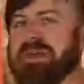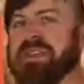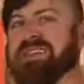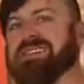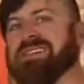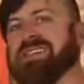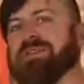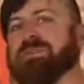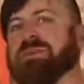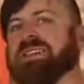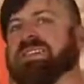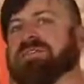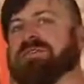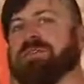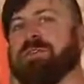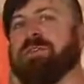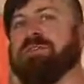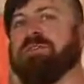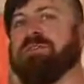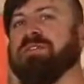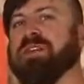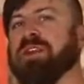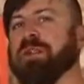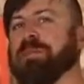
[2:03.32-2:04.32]
means, it means
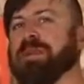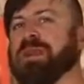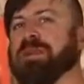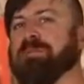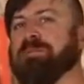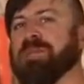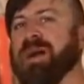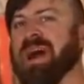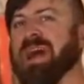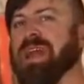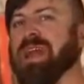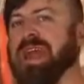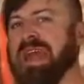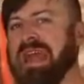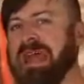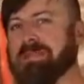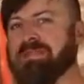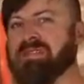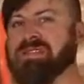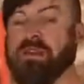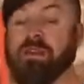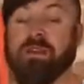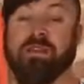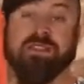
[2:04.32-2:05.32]
Fulfillment by
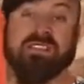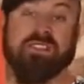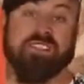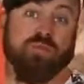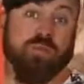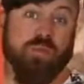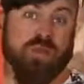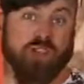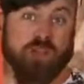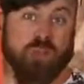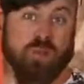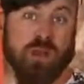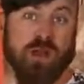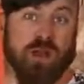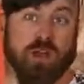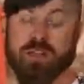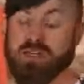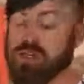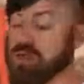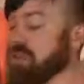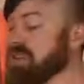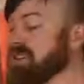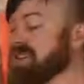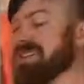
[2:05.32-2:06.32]
Amazon. And this is what you want to
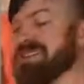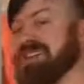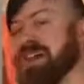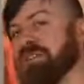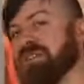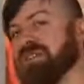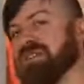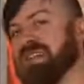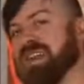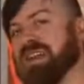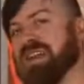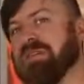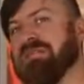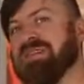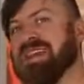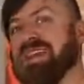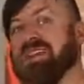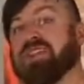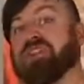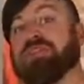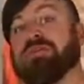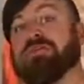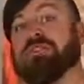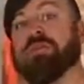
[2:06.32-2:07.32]
do. This is how you take
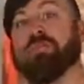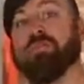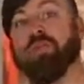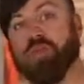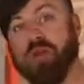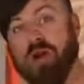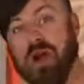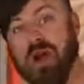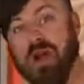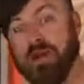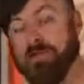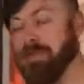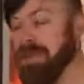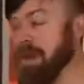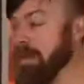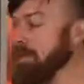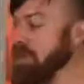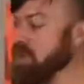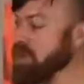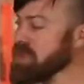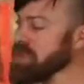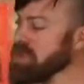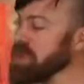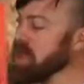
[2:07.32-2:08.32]
advantage of the Prime
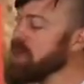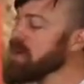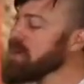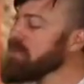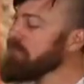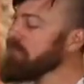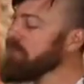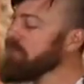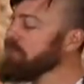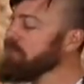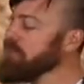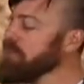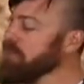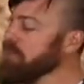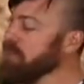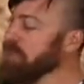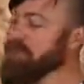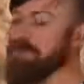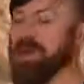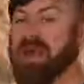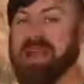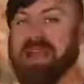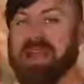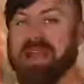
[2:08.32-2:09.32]
members. Fulfillment
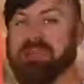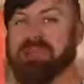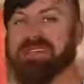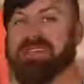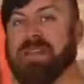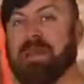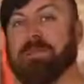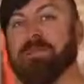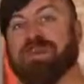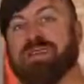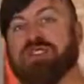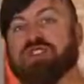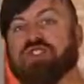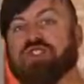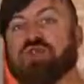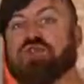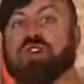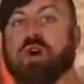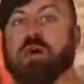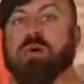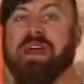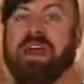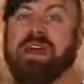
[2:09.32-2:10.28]
by Amazon means you don't